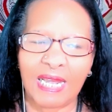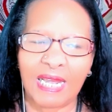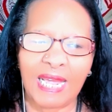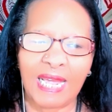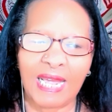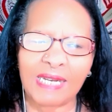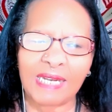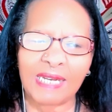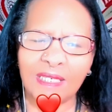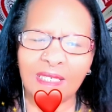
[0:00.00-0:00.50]

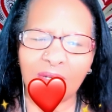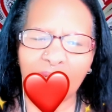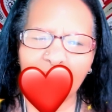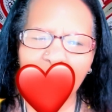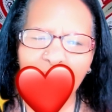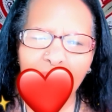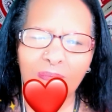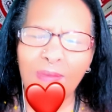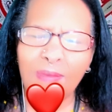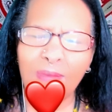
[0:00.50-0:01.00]
And
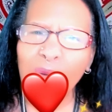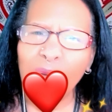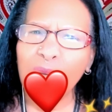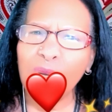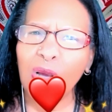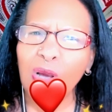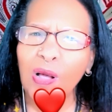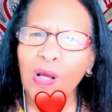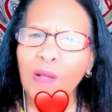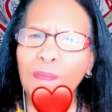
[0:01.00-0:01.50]
may
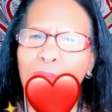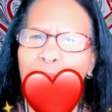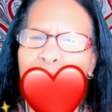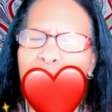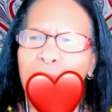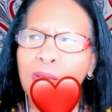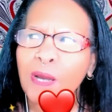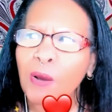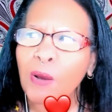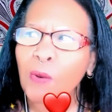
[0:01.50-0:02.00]
we all
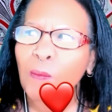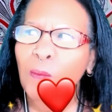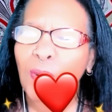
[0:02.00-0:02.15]
be